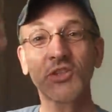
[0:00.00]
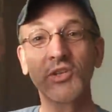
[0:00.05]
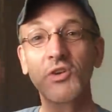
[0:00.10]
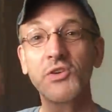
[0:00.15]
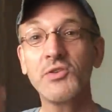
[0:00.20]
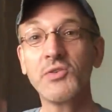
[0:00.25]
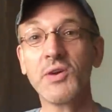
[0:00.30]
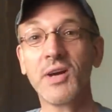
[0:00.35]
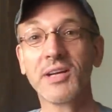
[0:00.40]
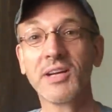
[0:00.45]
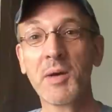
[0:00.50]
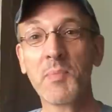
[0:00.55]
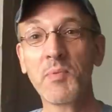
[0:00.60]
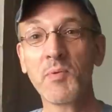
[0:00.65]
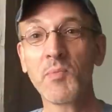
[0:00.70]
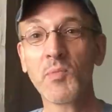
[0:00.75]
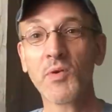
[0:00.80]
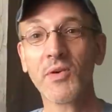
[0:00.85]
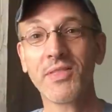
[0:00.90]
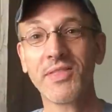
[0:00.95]
show you a
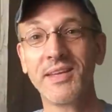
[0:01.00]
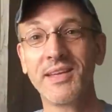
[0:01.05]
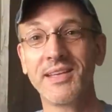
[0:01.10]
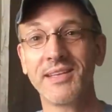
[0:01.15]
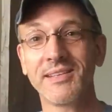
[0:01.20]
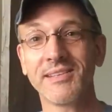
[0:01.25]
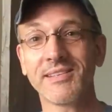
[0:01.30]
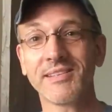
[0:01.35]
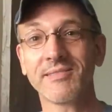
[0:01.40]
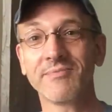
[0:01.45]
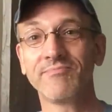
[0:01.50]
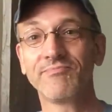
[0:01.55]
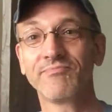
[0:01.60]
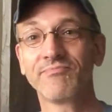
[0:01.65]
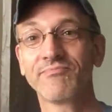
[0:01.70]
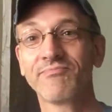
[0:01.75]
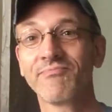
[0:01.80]
couple more things.